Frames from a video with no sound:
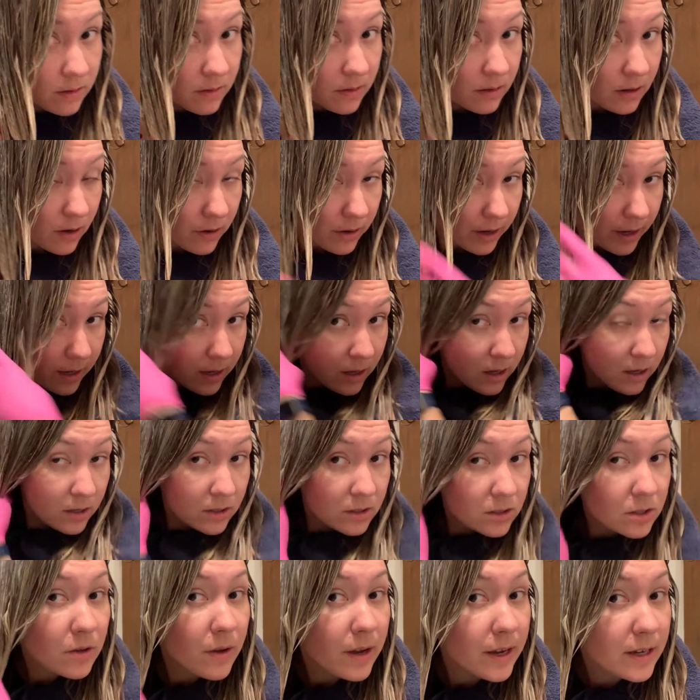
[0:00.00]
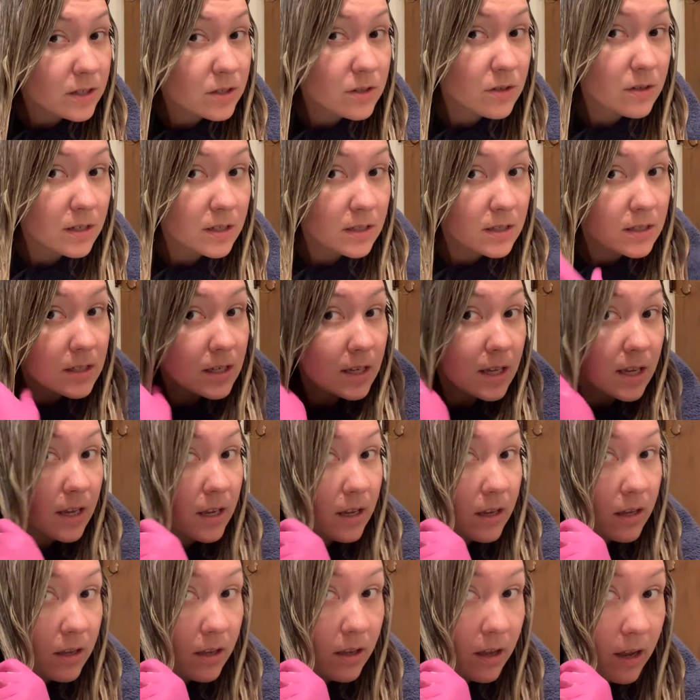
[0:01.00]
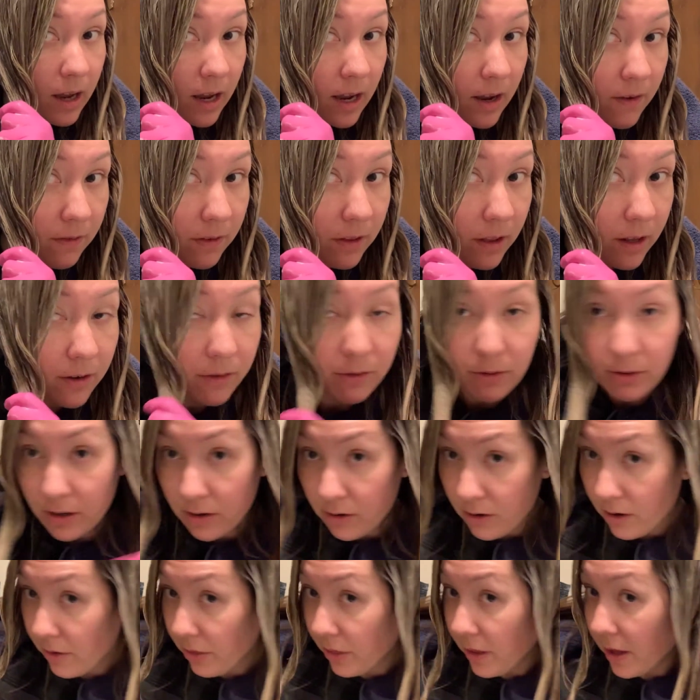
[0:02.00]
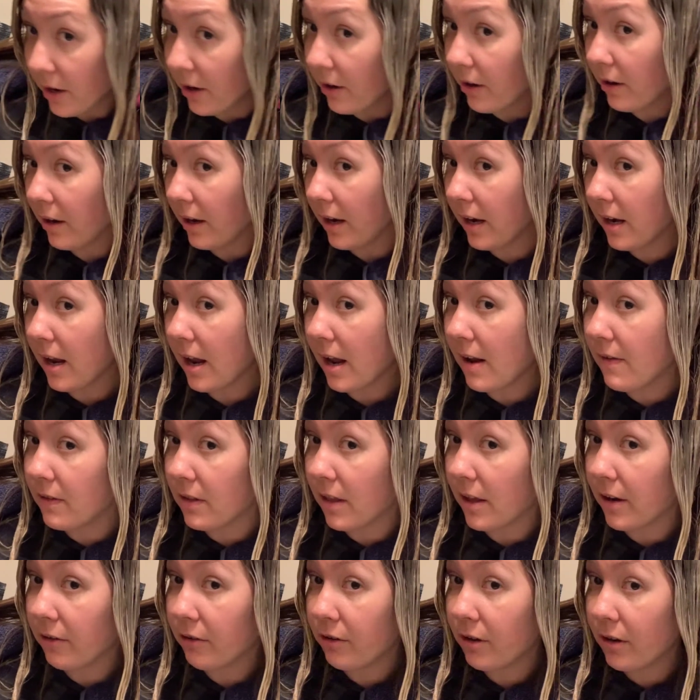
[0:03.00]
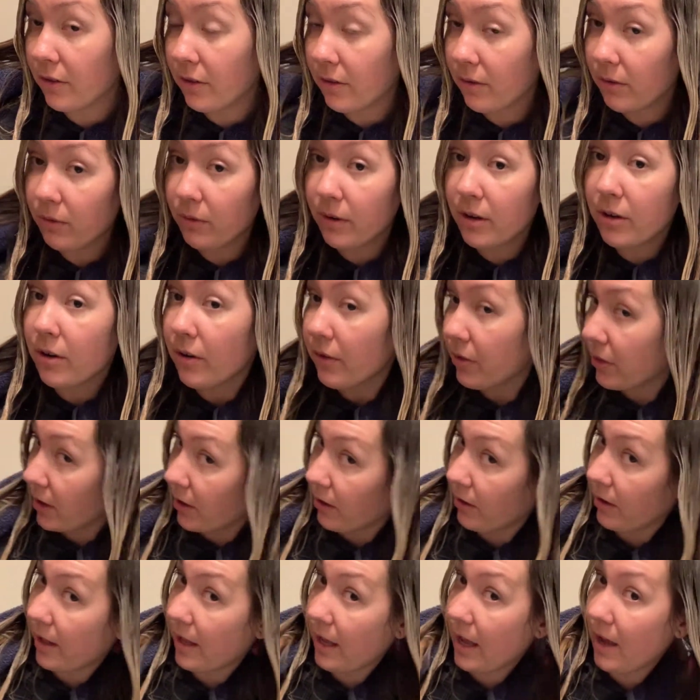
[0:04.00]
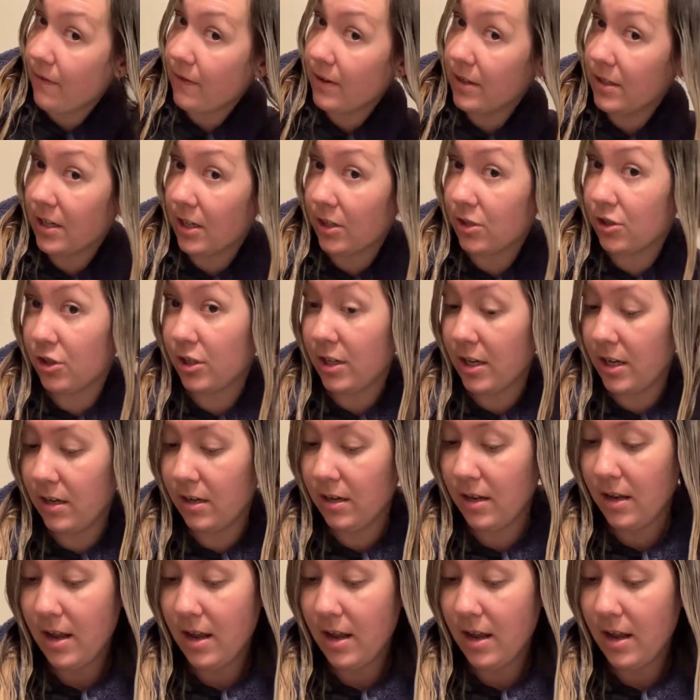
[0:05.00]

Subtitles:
Okay, so as you can see, I have a lot of regrowth here, and I have a lot of regrowth here, and I haven't touched it.